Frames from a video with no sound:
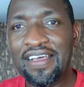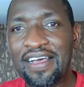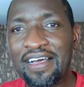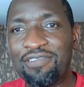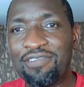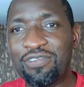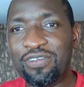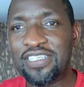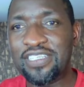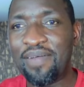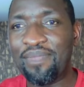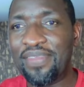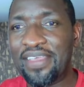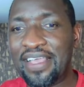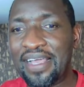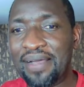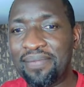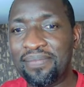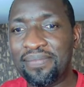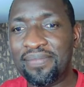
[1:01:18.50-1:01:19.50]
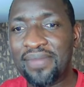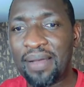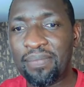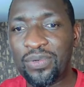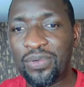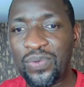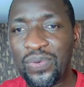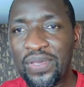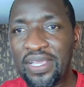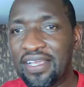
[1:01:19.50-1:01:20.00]
for something I'm
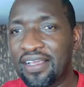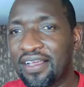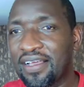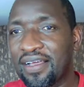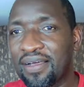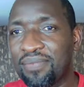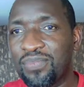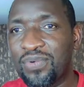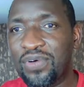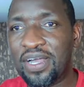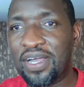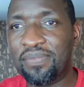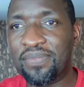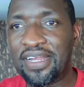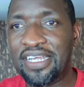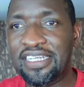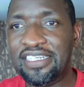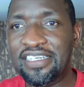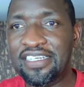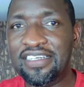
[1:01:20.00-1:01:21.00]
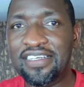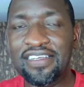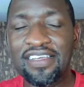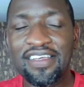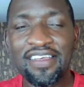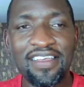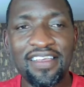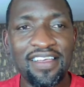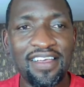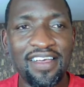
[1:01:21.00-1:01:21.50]
doing, a book I'm writing.
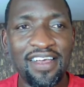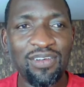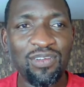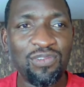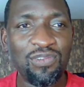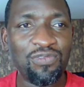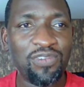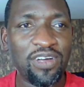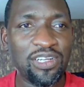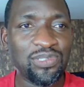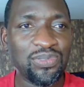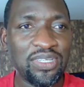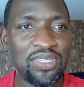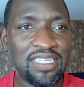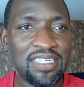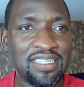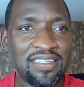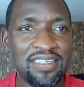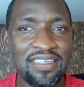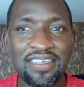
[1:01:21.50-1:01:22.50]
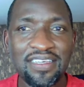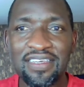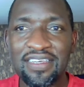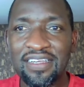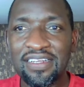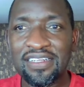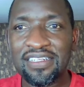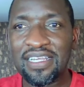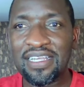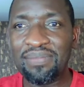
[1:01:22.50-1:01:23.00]
I look forward to it.
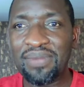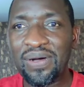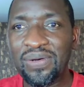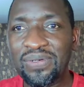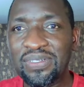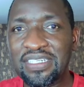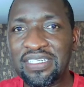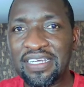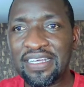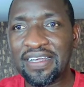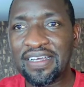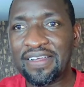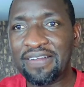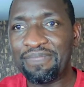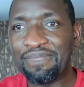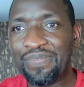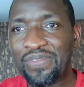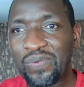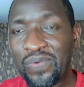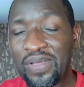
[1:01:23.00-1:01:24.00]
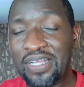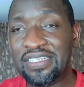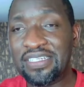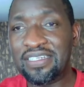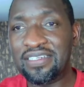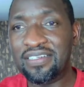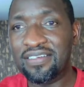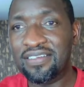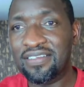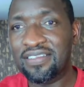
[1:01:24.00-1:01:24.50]
It's about quite
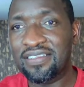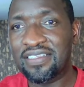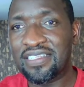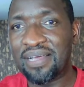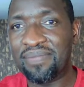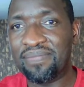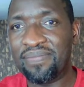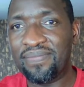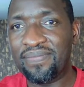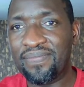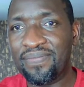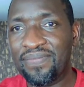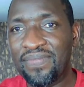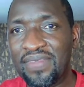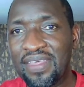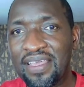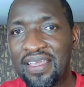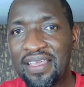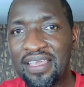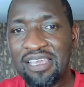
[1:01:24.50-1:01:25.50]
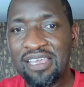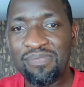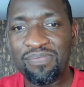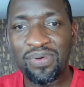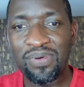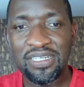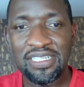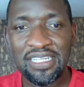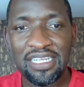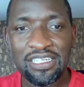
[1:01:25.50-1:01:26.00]
some
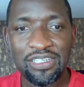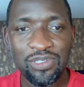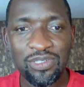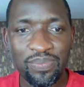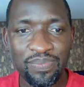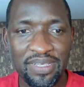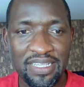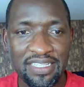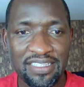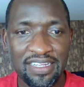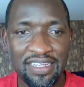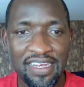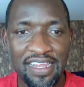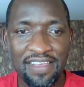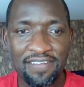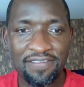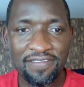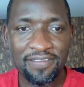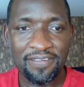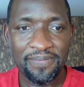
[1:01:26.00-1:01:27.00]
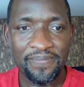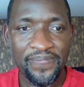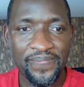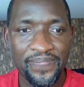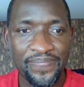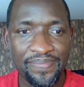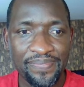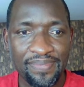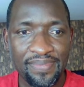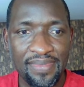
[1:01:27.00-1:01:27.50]
important topics in life.
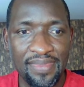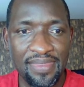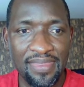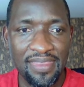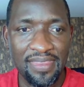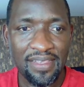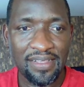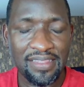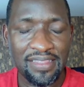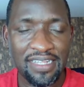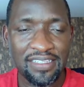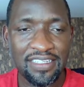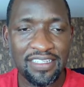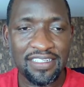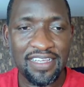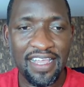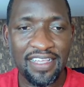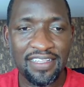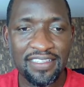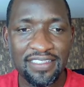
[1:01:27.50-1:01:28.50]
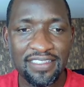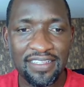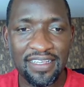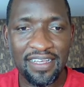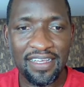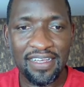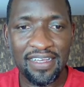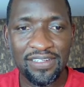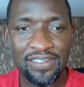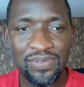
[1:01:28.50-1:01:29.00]
That's it, guys.
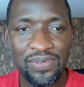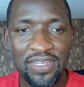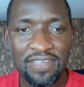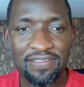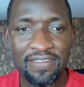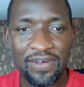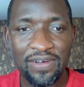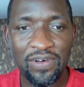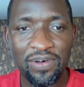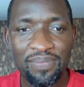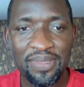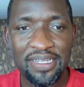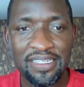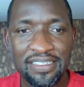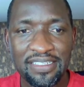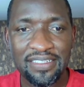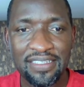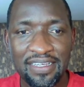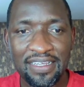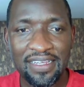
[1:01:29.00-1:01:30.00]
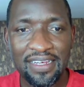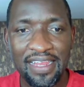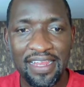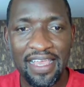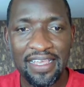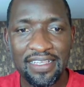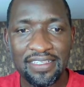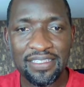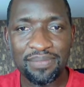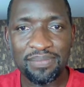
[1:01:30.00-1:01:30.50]
Do leave a comment,
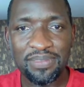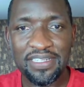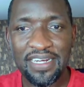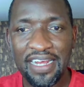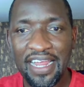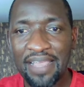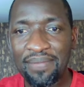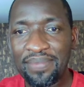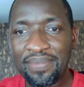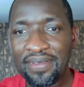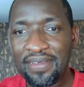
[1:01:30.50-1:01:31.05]
like, subscribe.